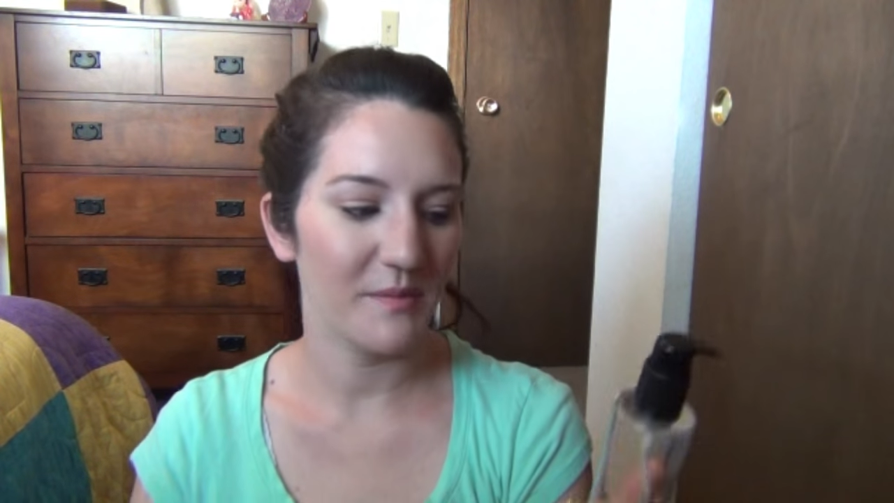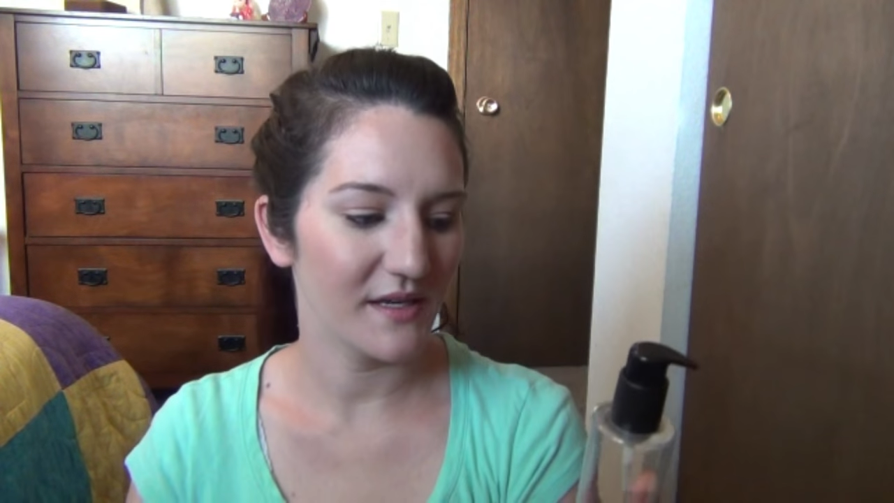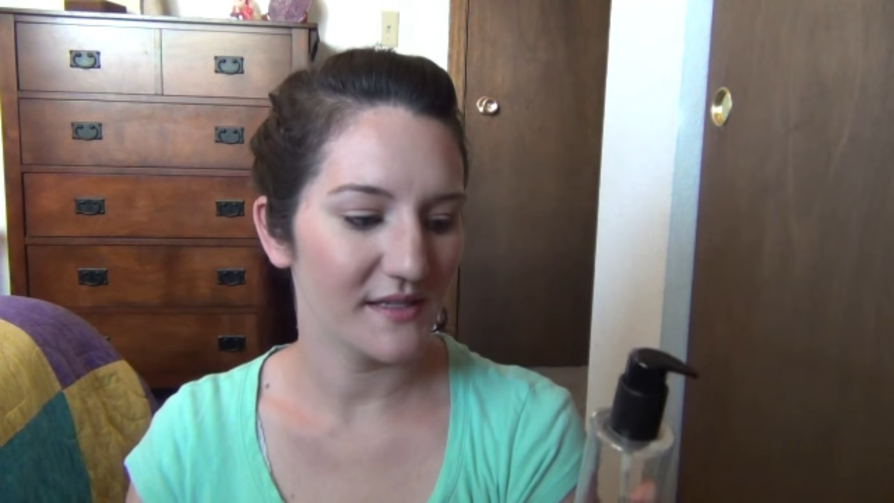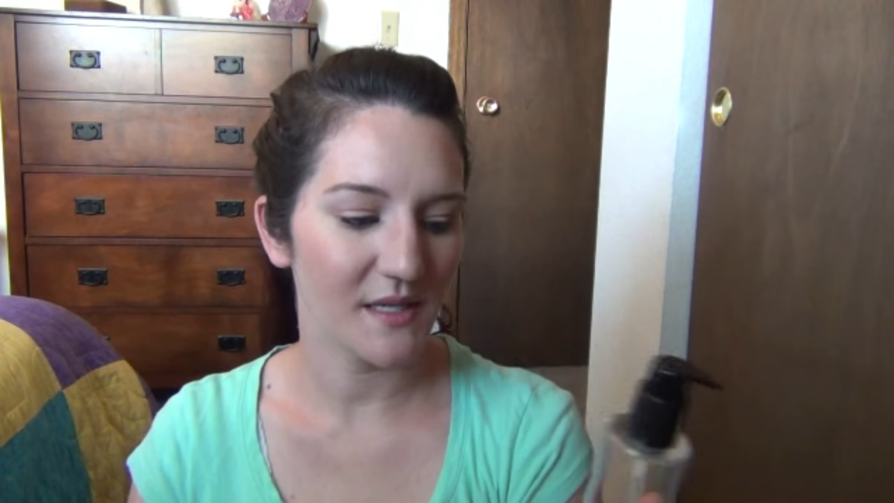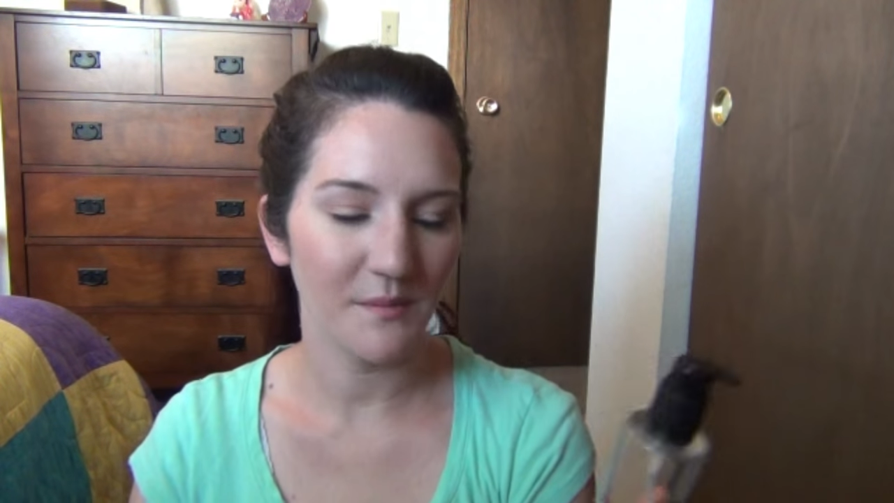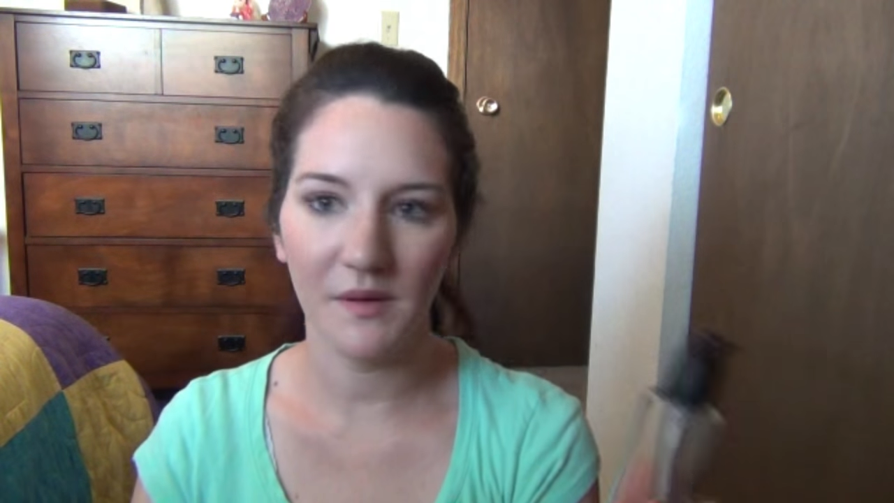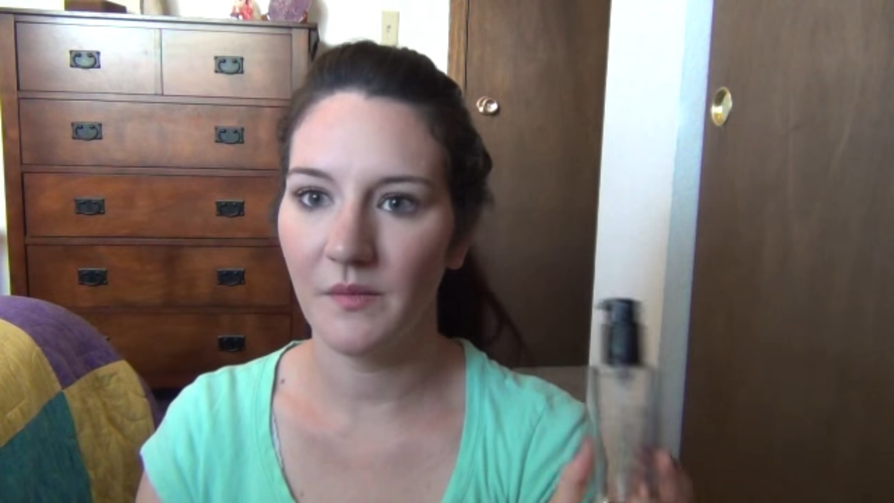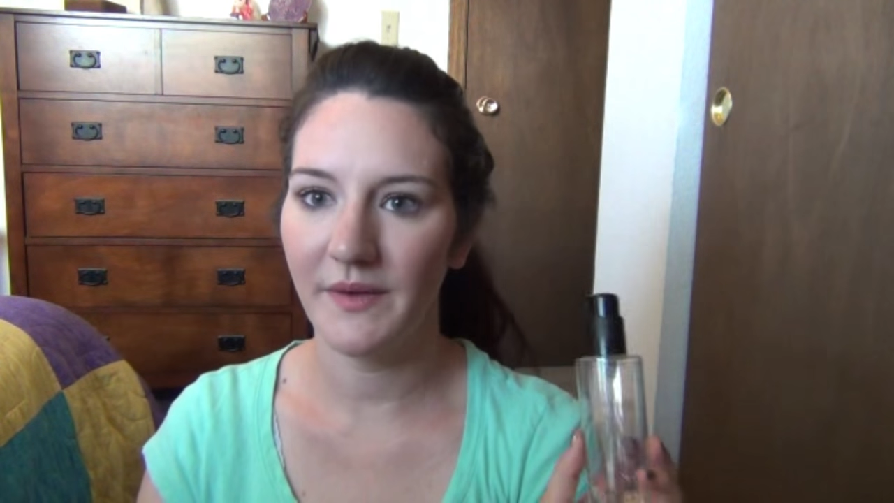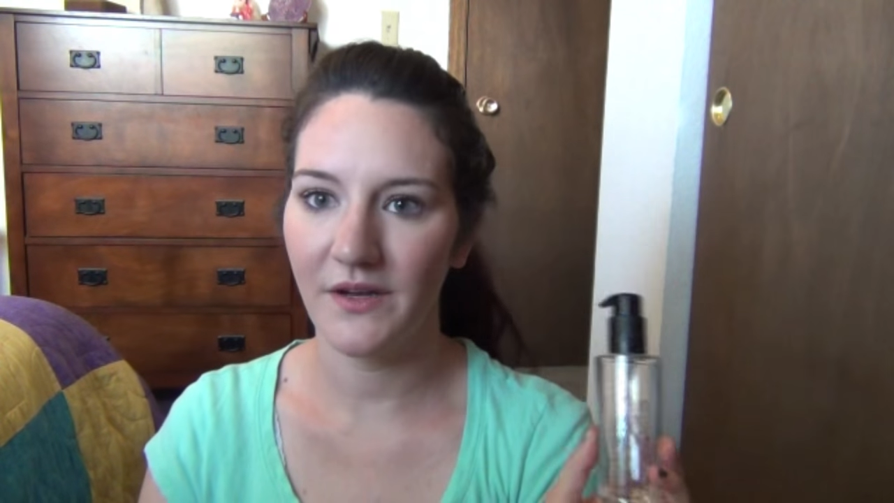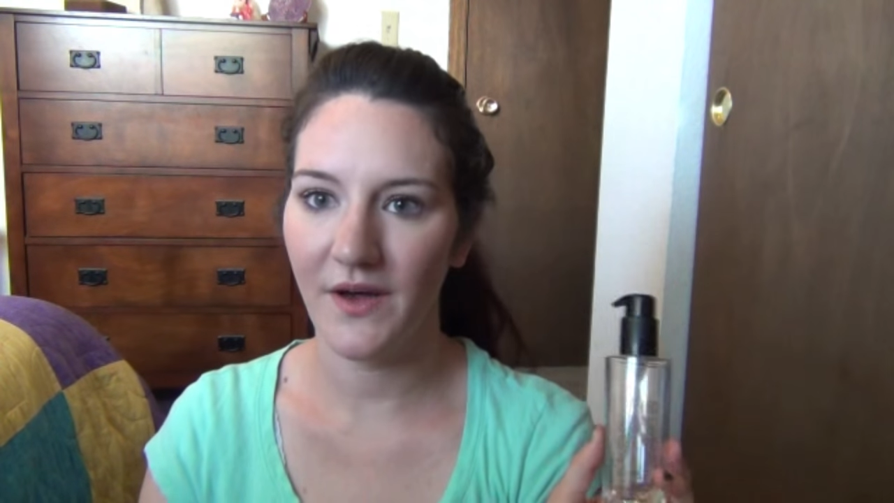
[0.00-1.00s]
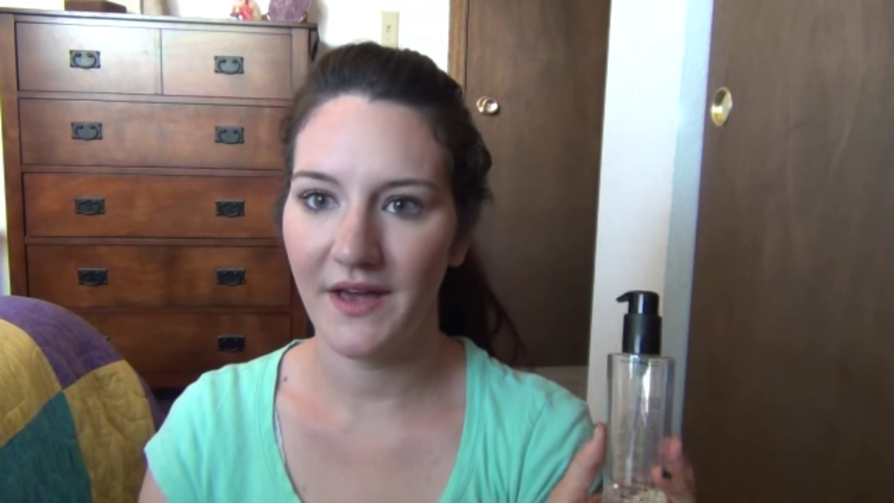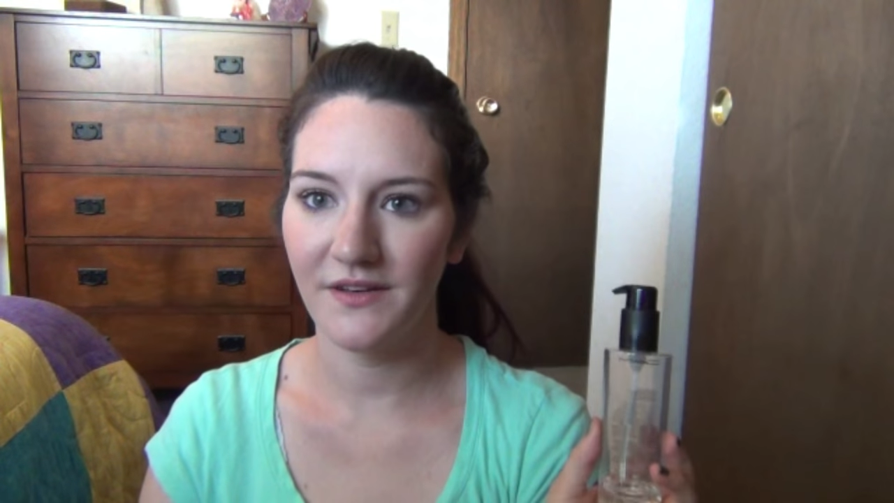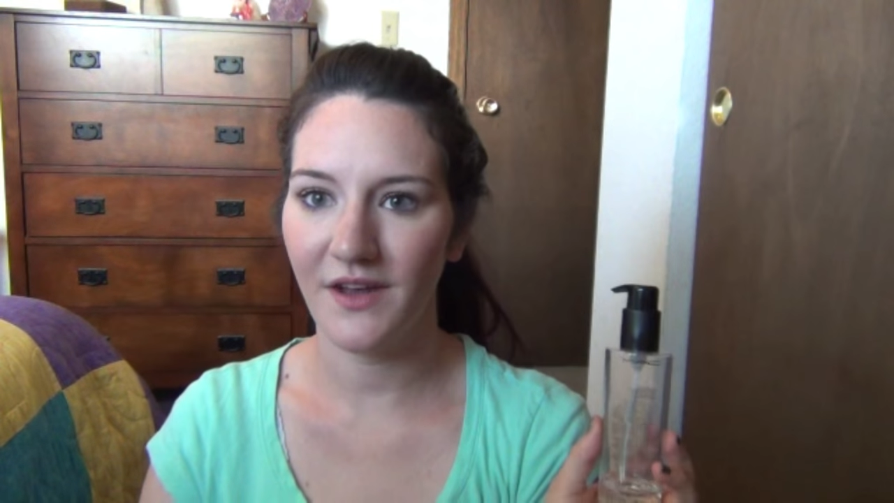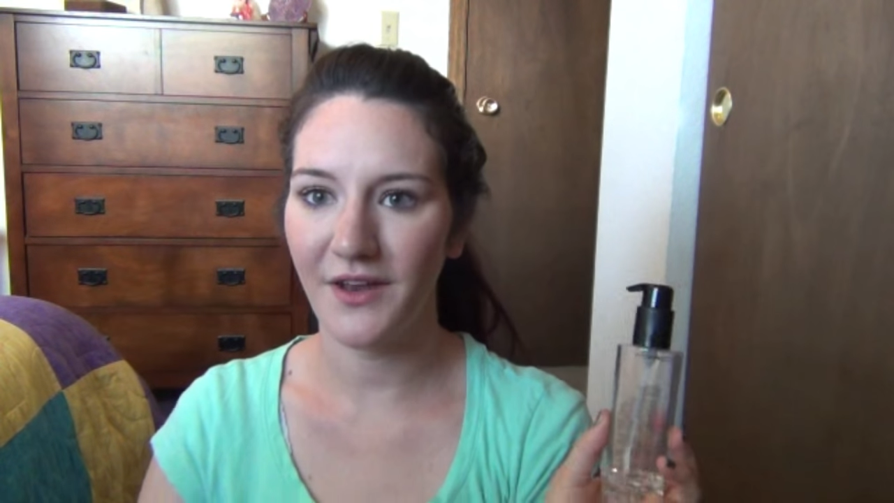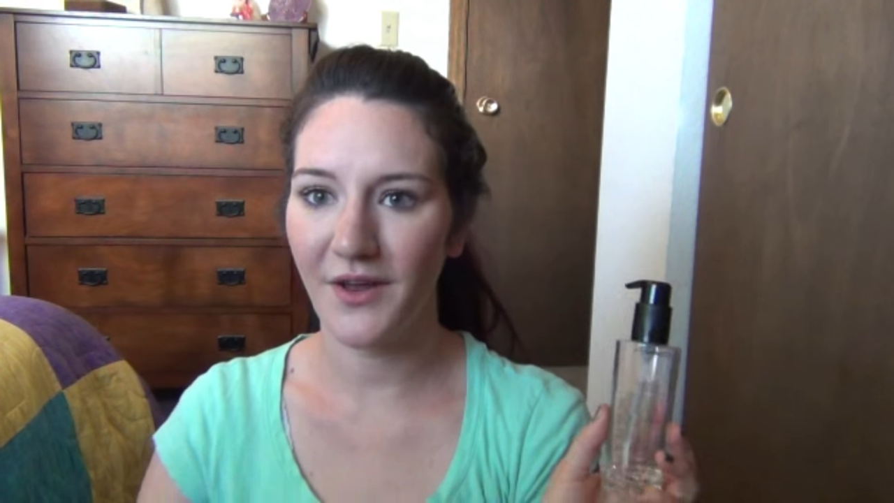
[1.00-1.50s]
because some people might not
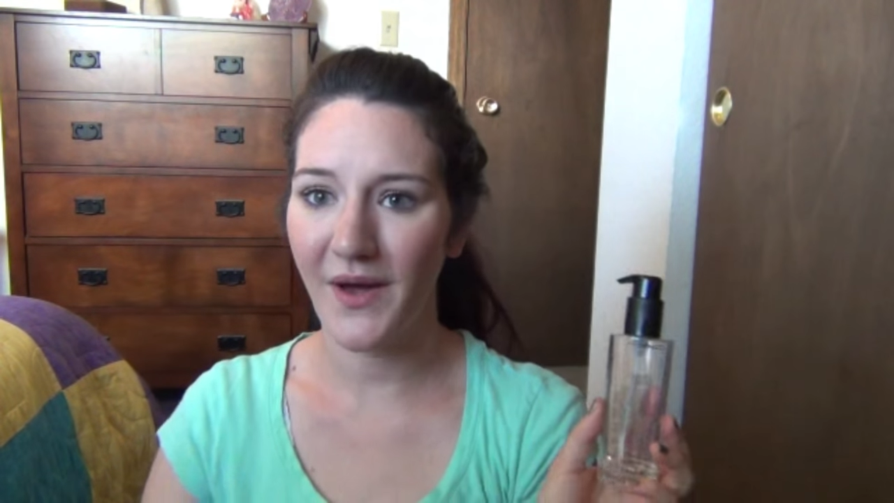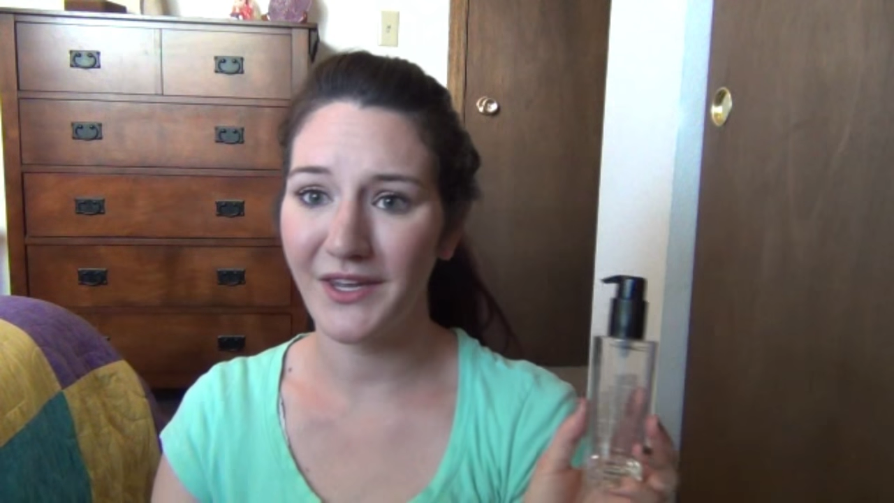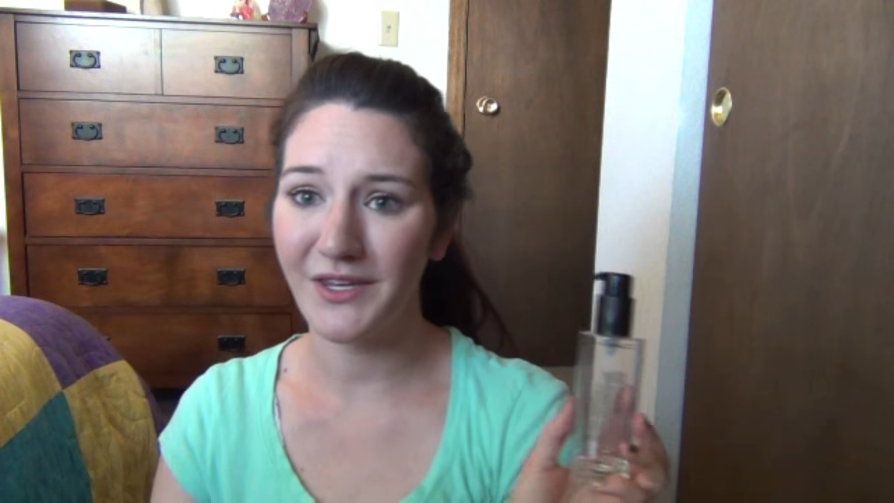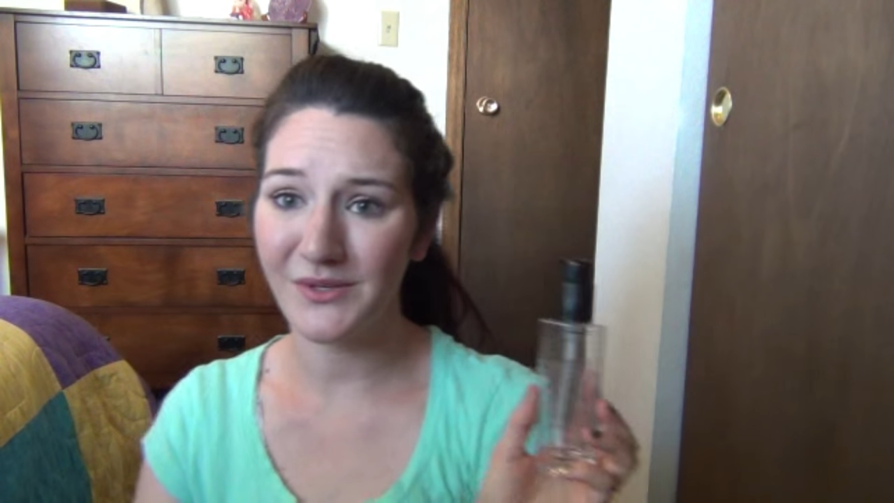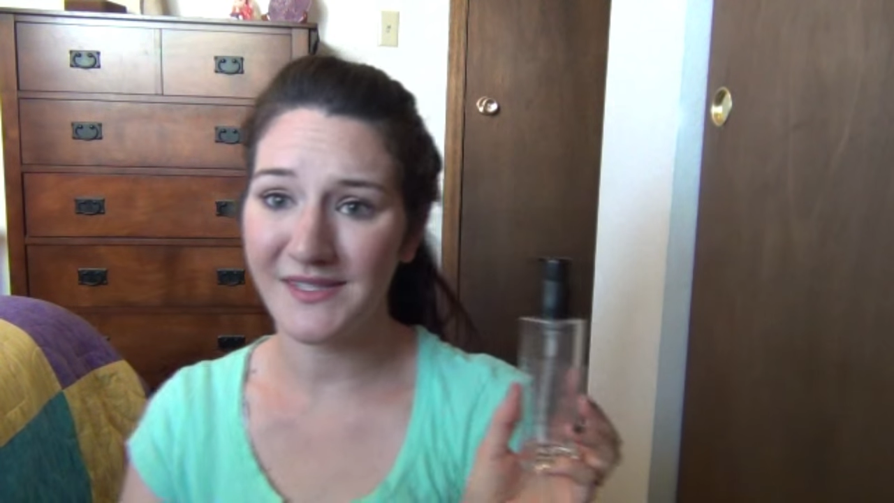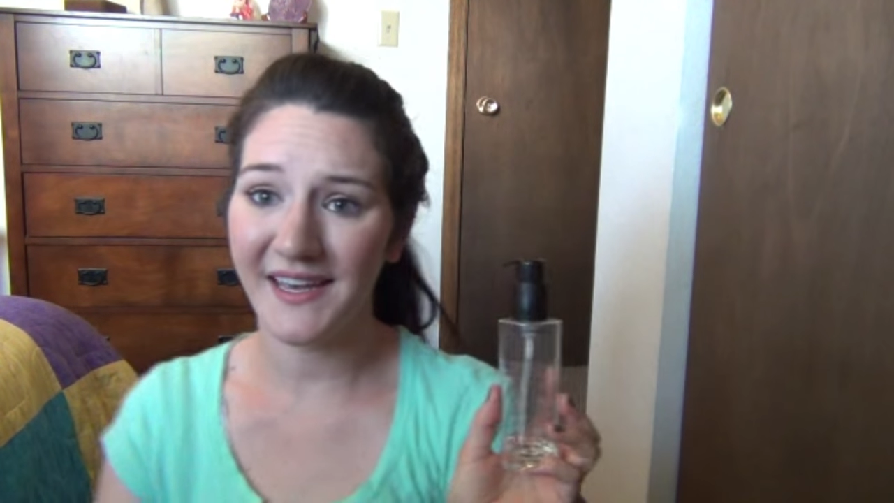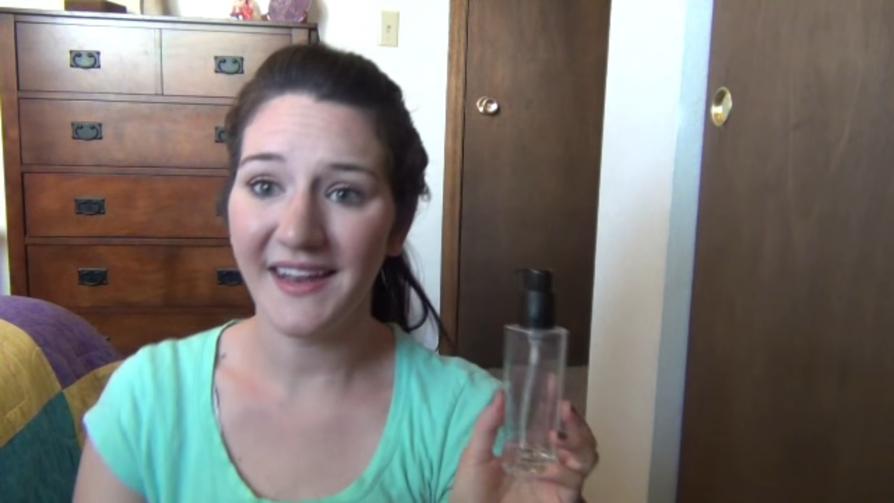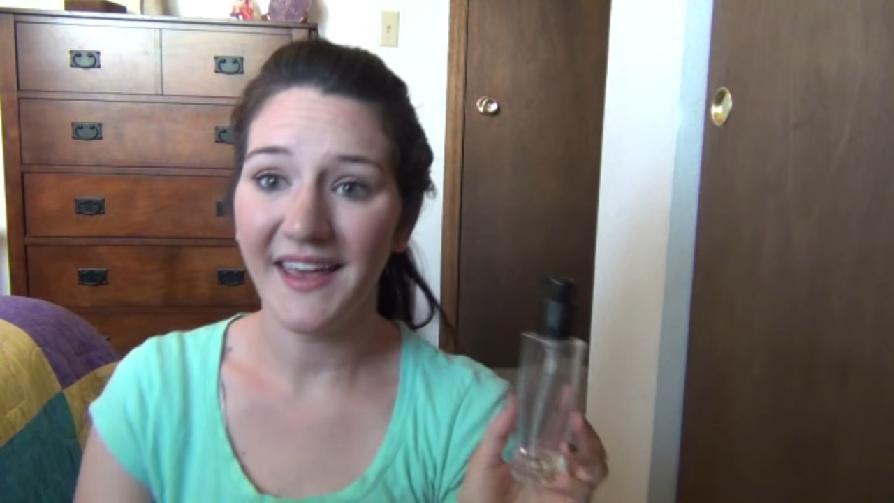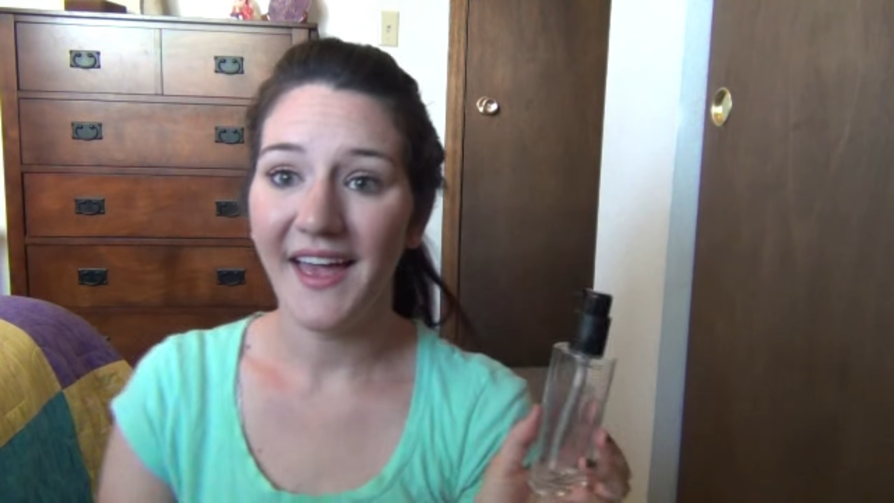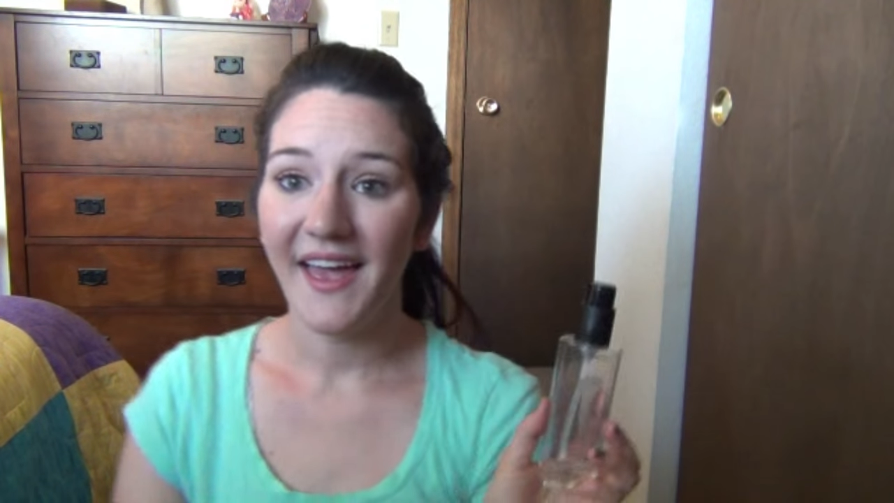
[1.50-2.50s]
know how to use it,